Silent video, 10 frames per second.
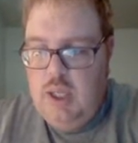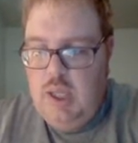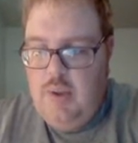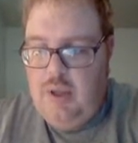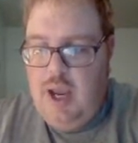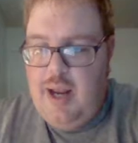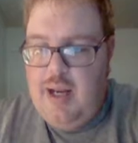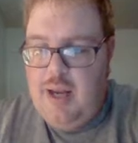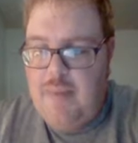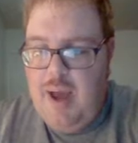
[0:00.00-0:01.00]
Then kind
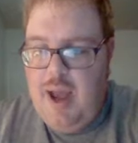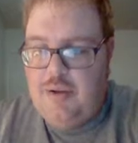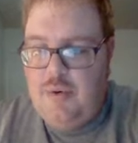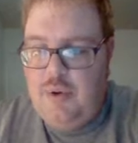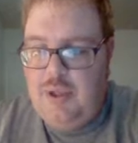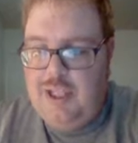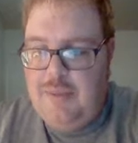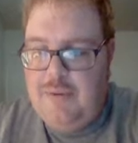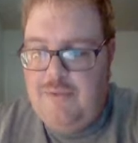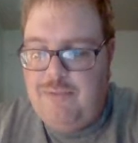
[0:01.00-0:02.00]
of come back to a
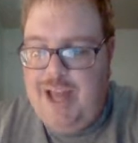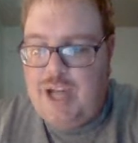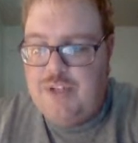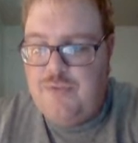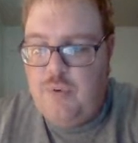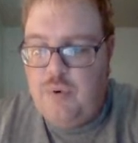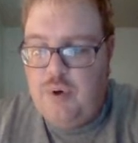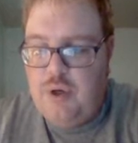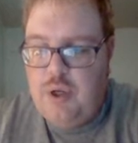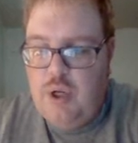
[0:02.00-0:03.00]
little bit flash
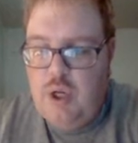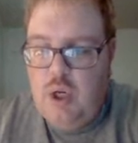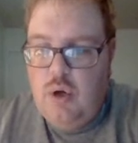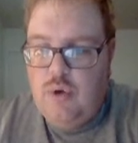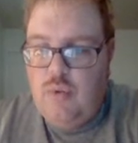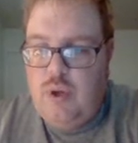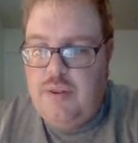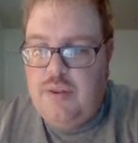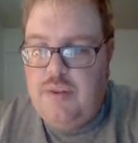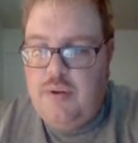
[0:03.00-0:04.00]
forward
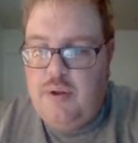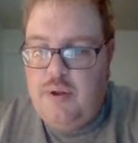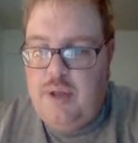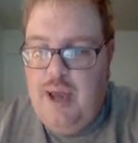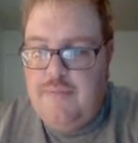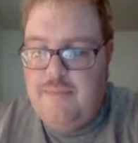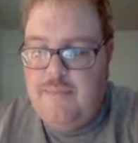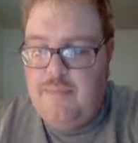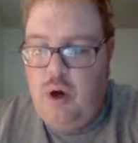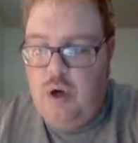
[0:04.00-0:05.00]
with yeah
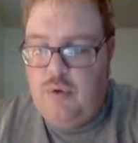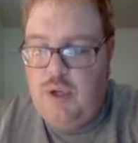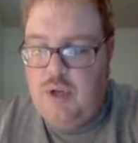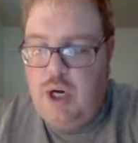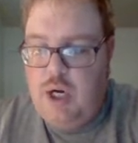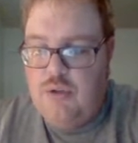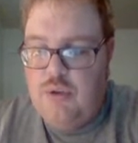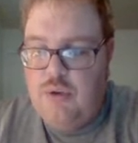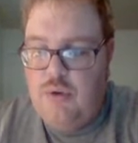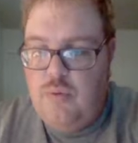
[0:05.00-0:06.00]
Baldwin talking
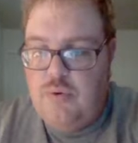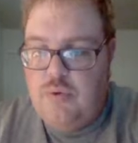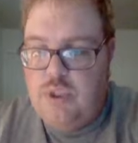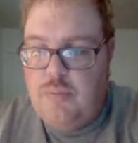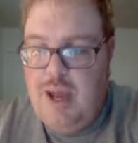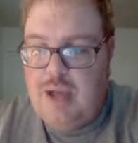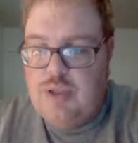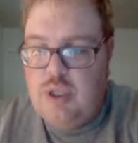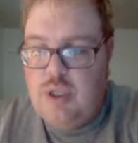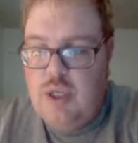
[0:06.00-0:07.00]
to
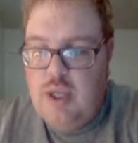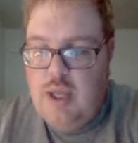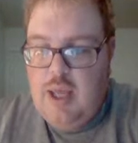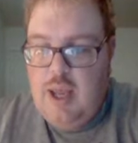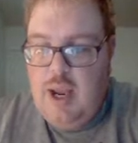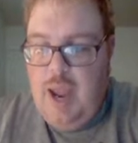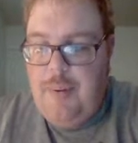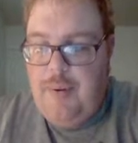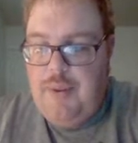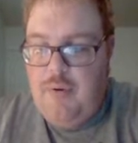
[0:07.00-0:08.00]
Sebastian and
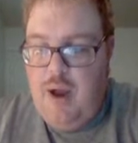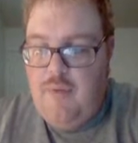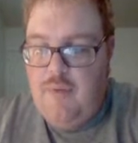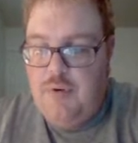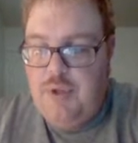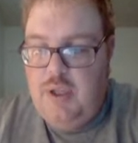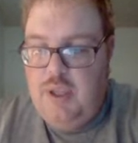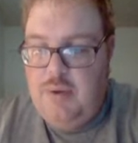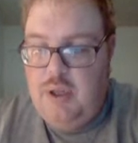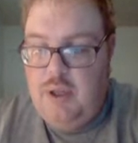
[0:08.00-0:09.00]
put on the ground falls beneath
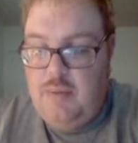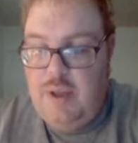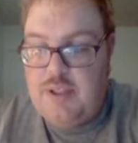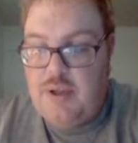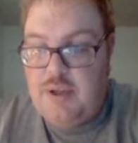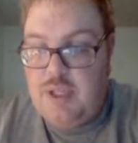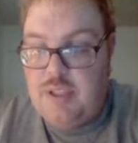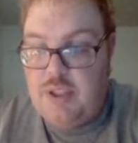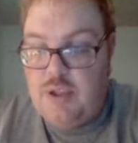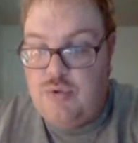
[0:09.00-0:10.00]
him. He basically is like
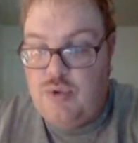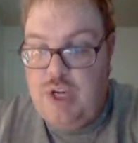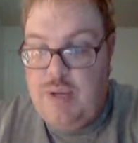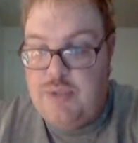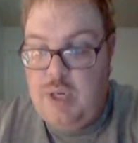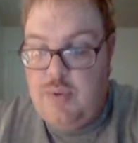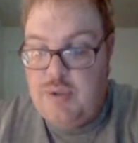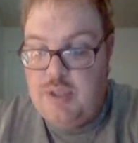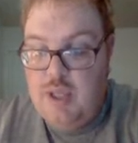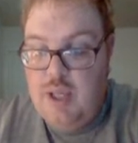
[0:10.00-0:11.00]
it's a dream
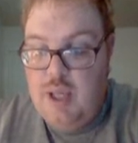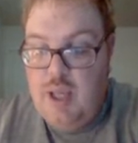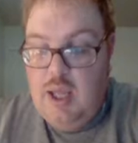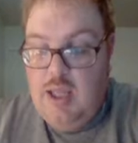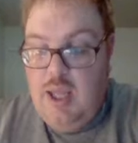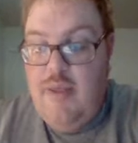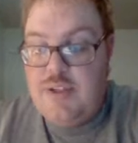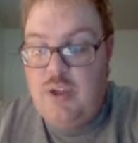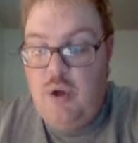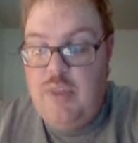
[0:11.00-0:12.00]
sequence. Yeah,
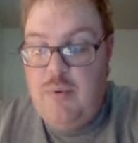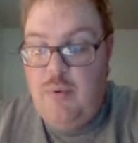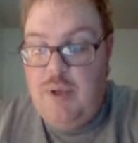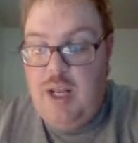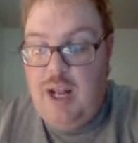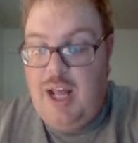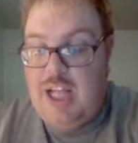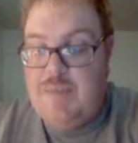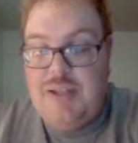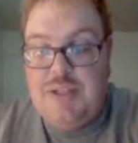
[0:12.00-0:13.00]
that's the whole thing with it. You know,
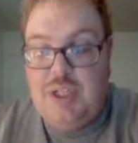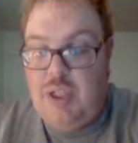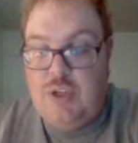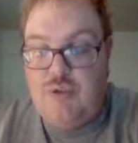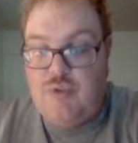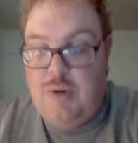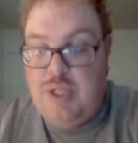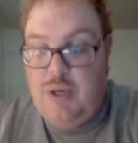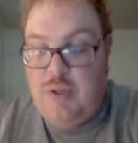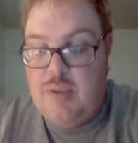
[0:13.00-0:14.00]
it's basically a dream
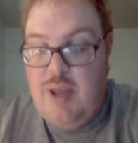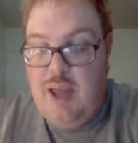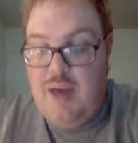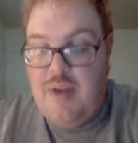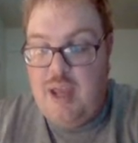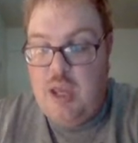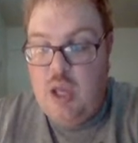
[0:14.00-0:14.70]
sequence, and we have a